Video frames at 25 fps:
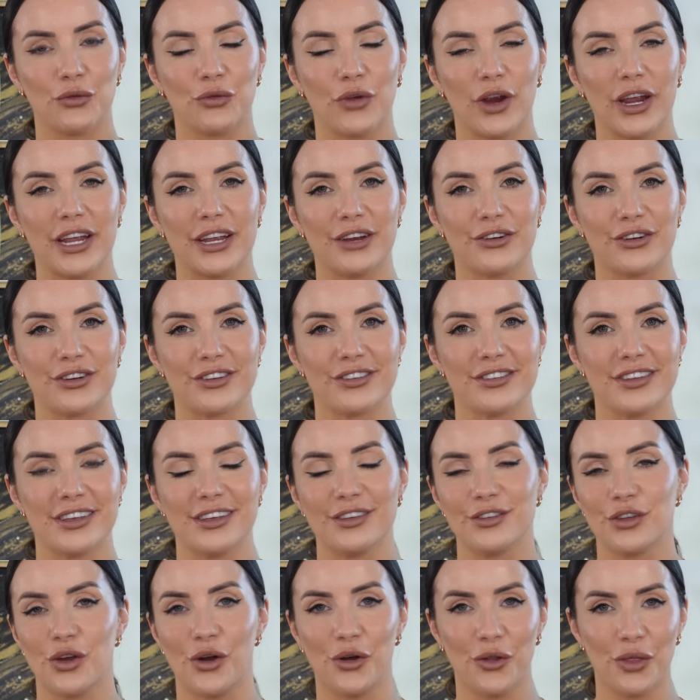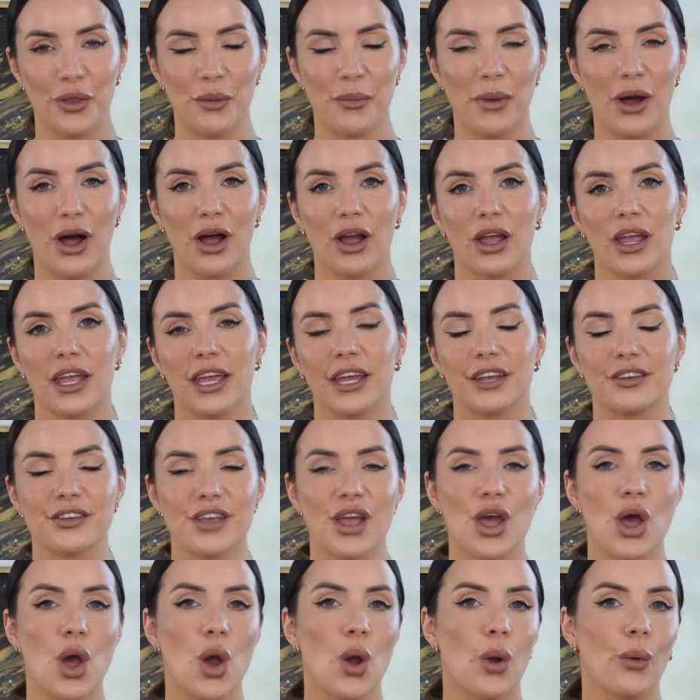fragrances on the market,
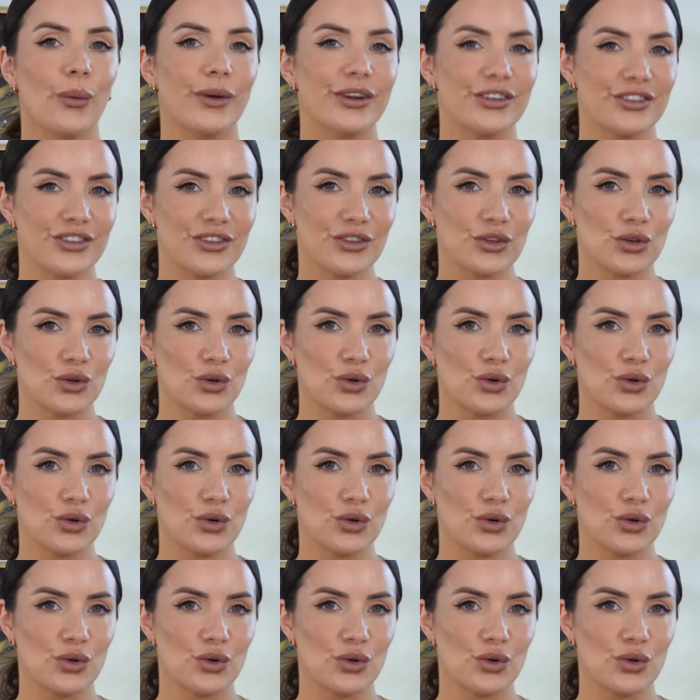which is